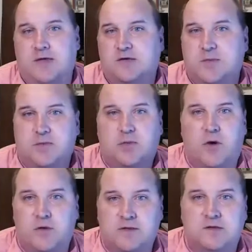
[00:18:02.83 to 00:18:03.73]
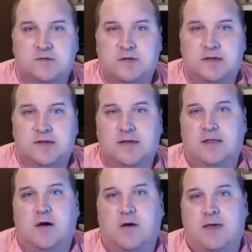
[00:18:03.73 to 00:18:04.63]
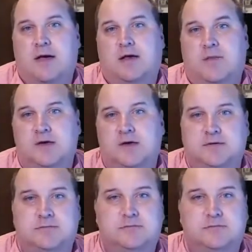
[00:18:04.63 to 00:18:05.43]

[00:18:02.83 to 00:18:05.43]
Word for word: they should be promoting this so they can get all that commission.